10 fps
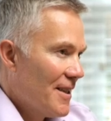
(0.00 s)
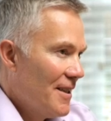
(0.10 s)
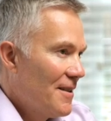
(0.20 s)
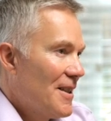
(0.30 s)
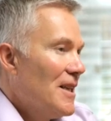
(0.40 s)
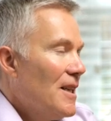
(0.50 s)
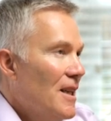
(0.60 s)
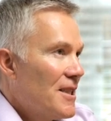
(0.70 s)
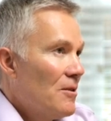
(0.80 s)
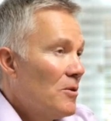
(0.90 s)
Keith?
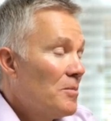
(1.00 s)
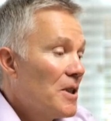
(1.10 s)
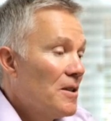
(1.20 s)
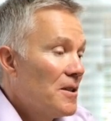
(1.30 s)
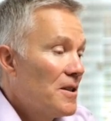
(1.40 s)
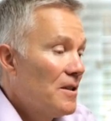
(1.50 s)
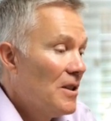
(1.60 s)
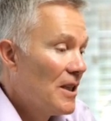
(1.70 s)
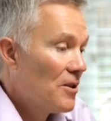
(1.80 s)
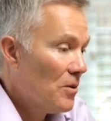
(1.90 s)
He said, well, because
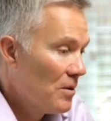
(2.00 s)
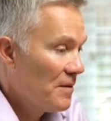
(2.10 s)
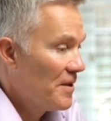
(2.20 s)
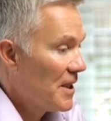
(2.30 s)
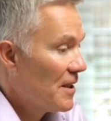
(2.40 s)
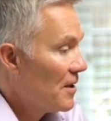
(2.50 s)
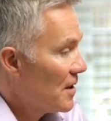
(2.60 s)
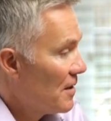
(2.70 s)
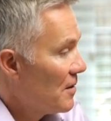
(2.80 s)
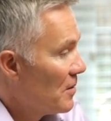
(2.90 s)
nearly all of the
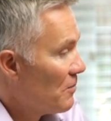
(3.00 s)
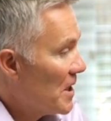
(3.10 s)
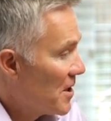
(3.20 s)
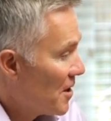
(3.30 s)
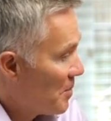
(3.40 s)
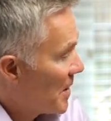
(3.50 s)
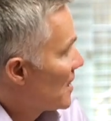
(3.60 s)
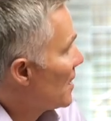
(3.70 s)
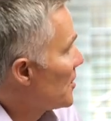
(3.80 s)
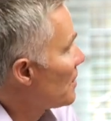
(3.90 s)
research being
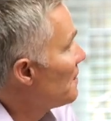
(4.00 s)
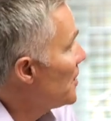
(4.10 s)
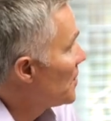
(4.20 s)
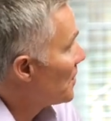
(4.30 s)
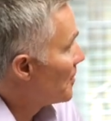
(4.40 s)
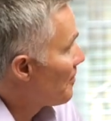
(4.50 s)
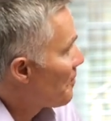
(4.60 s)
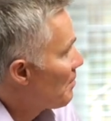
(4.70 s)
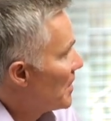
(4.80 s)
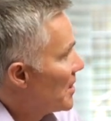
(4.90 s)
done is on fish oil
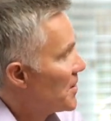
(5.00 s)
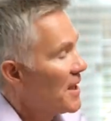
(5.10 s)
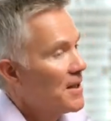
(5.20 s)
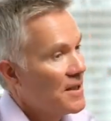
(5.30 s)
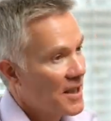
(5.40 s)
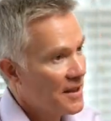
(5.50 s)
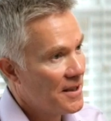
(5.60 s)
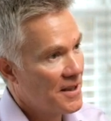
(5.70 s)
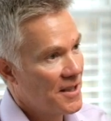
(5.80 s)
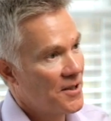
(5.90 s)
because they contain
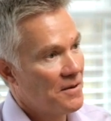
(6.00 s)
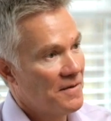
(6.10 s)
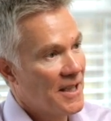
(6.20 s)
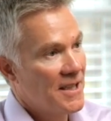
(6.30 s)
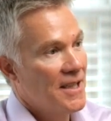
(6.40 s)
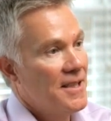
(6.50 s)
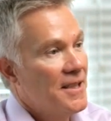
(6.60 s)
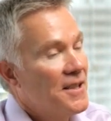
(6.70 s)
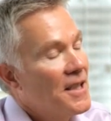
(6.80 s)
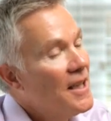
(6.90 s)
these essential fatty
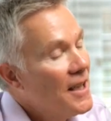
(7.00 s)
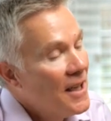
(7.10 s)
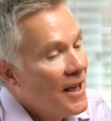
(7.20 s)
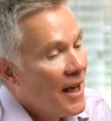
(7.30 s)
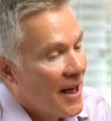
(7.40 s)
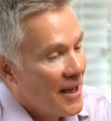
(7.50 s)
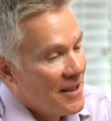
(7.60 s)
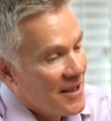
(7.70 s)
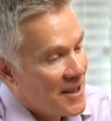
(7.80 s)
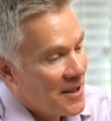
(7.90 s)
acids. Mm-hmm.
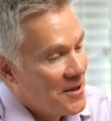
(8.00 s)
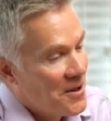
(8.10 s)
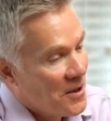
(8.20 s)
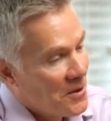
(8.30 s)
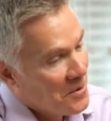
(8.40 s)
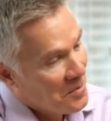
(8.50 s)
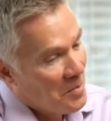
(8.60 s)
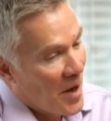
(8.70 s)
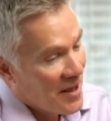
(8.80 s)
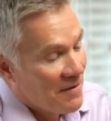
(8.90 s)
And he said, so
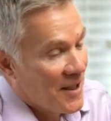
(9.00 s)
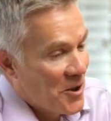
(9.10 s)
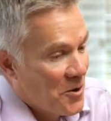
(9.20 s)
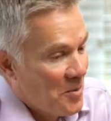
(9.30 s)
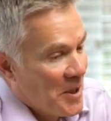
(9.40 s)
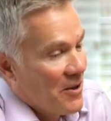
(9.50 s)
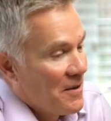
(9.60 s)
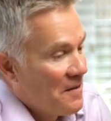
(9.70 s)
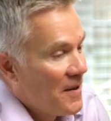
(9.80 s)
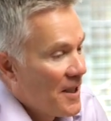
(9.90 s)
my advice would be go
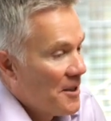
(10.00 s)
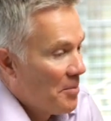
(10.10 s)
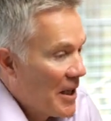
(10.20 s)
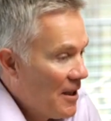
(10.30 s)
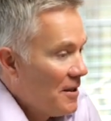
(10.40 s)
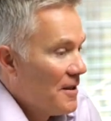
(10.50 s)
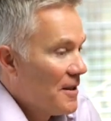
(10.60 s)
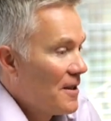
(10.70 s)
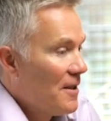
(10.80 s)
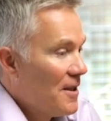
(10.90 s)
and find a
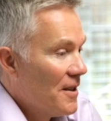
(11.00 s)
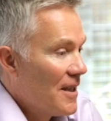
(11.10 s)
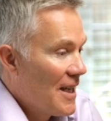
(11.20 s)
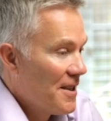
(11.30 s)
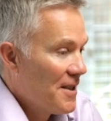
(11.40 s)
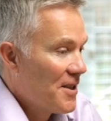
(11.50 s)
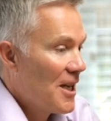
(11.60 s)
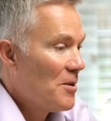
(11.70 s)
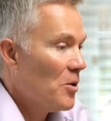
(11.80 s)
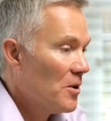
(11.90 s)
plant that has the
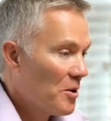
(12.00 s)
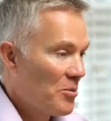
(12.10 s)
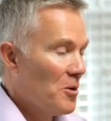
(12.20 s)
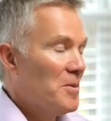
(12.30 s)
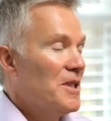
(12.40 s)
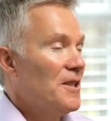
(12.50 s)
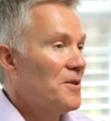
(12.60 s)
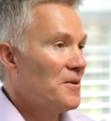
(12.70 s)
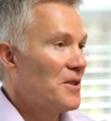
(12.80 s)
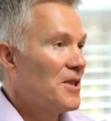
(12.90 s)
same oil properties
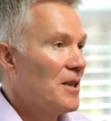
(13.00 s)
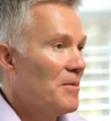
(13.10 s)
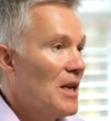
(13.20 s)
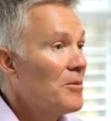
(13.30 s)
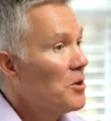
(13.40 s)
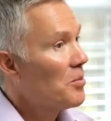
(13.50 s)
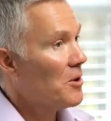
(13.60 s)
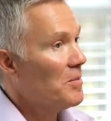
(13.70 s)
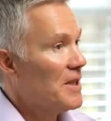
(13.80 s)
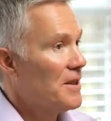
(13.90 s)
or the same chemical
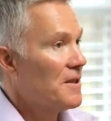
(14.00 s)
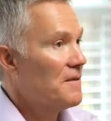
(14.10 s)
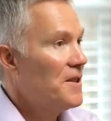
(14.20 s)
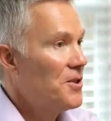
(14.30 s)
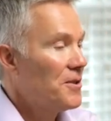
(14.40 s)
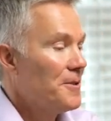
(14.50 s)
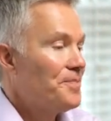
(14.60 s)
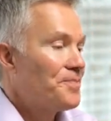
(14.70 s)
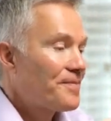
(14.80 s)
properties as fish oil.